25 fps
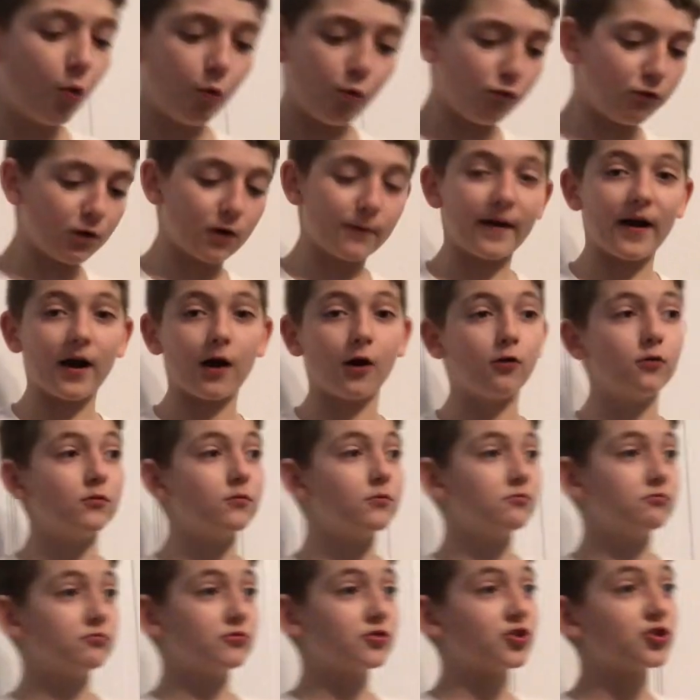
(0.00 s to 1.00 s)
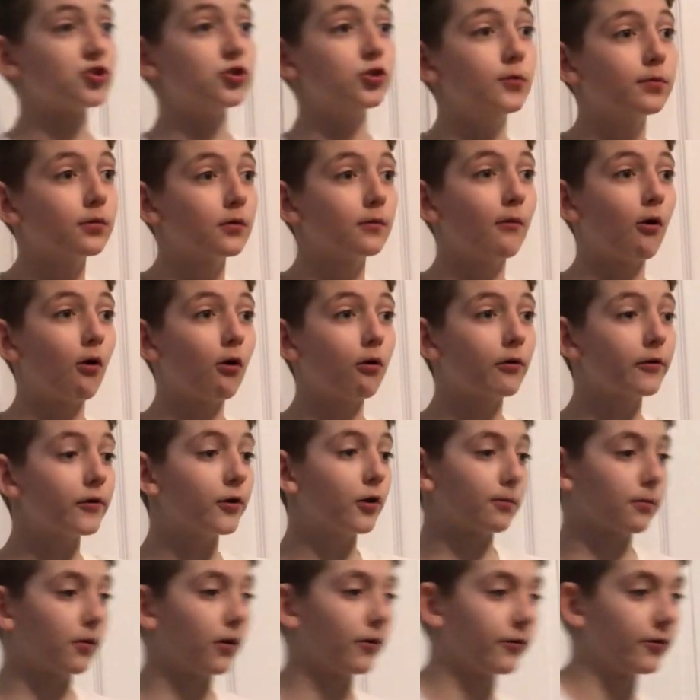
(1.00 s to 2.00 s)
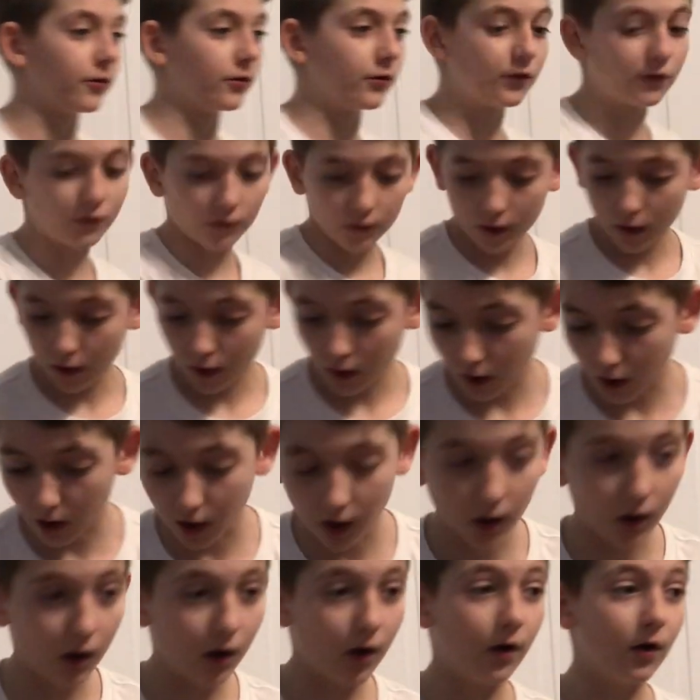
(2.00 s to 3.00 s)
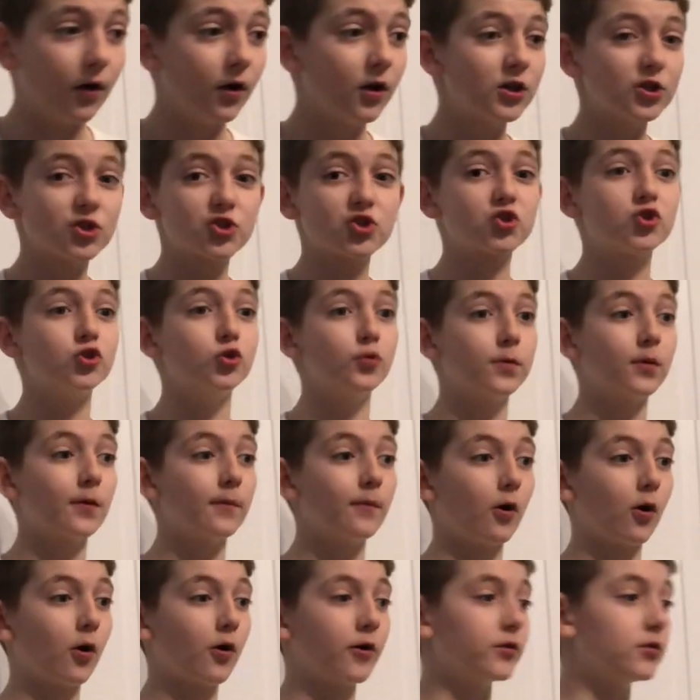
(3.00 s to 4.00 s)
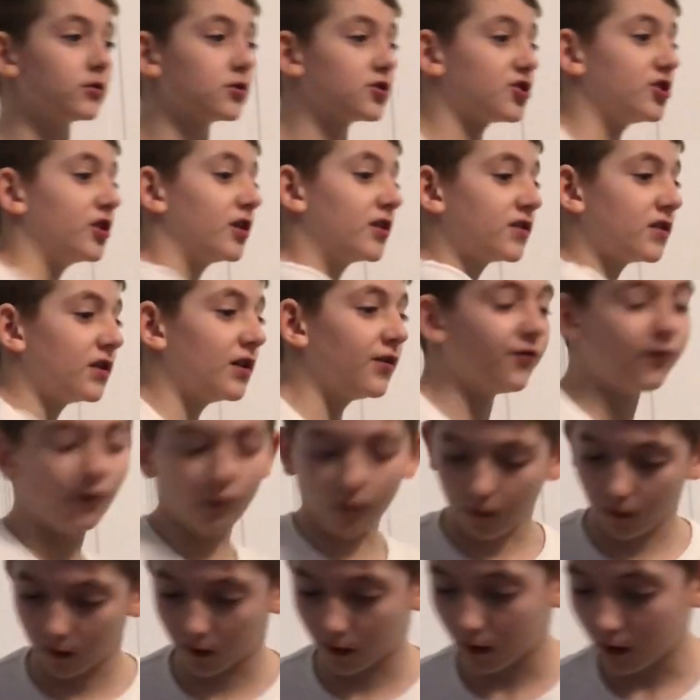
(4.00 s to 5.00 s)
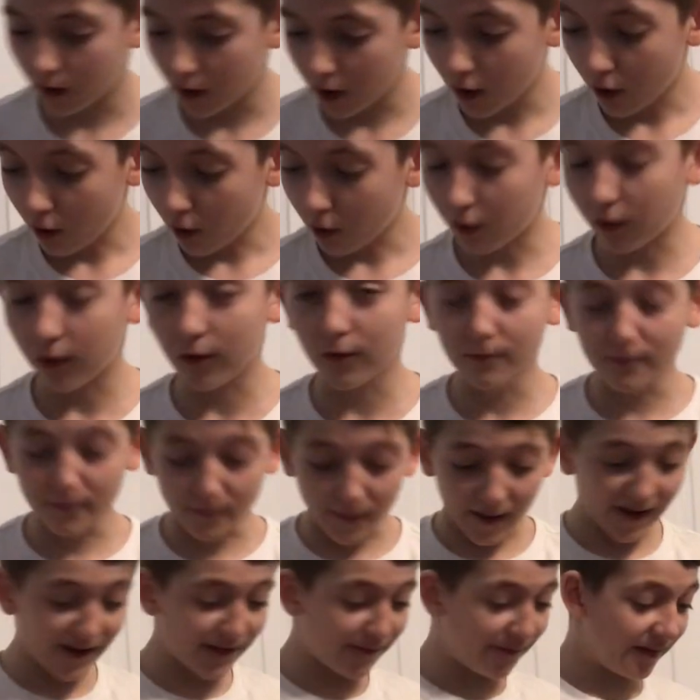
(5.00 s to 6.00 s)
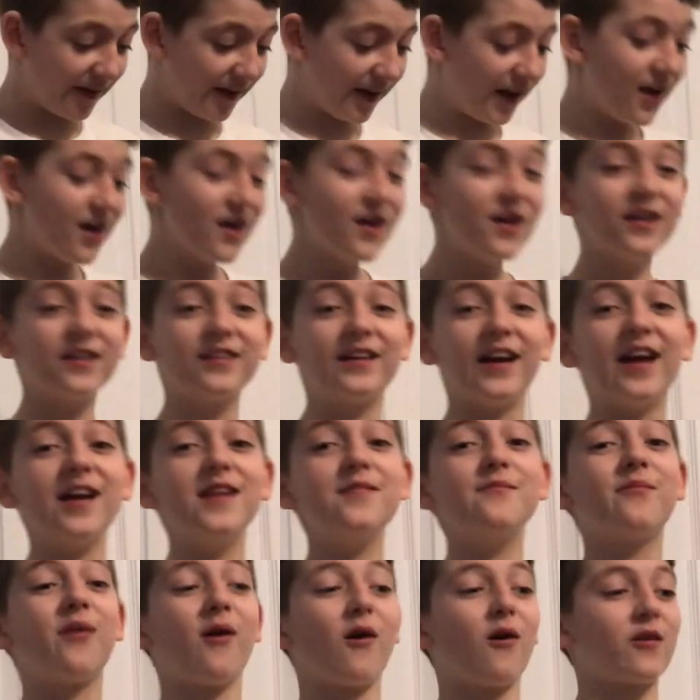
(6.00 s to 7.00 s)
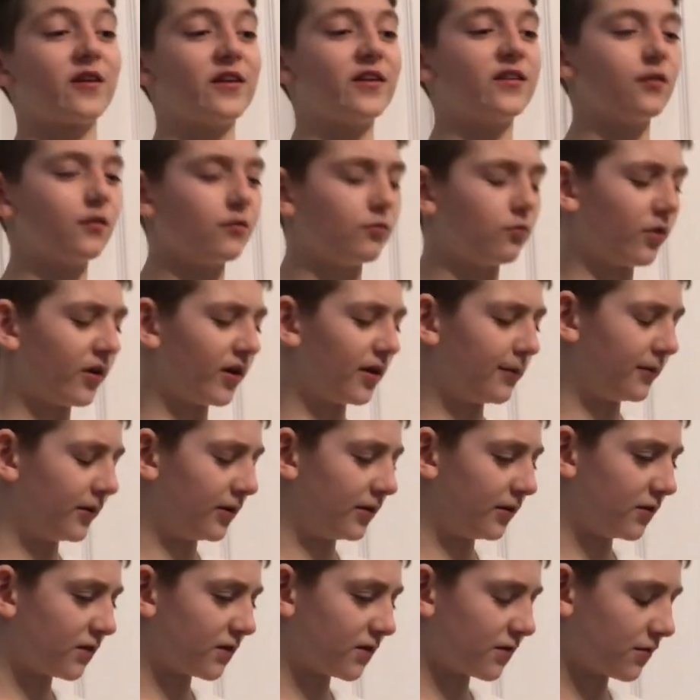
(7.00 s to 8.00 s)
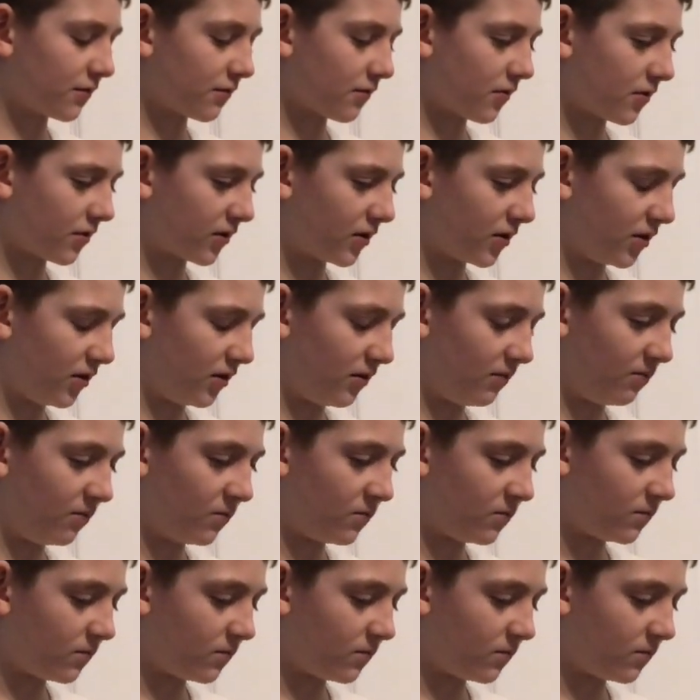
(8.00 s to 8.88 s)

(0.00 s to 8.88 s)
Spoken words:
What about Super Mario Brothers? Super Mario 64. Or maybe Game Party. Wait a minute, this is the wrong game.